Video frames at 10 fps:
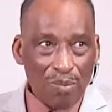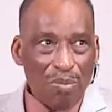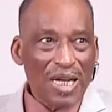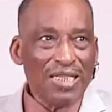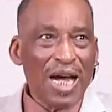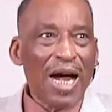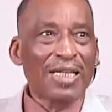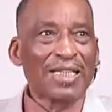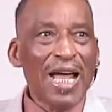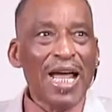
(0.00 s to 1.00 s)
Blessed
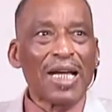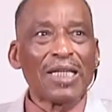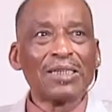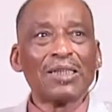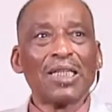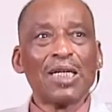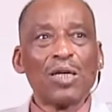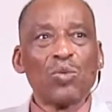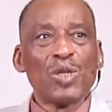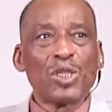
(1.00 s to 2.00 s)
are they
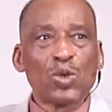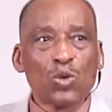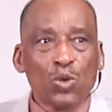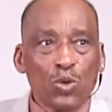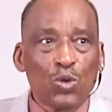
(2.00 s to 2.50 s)
which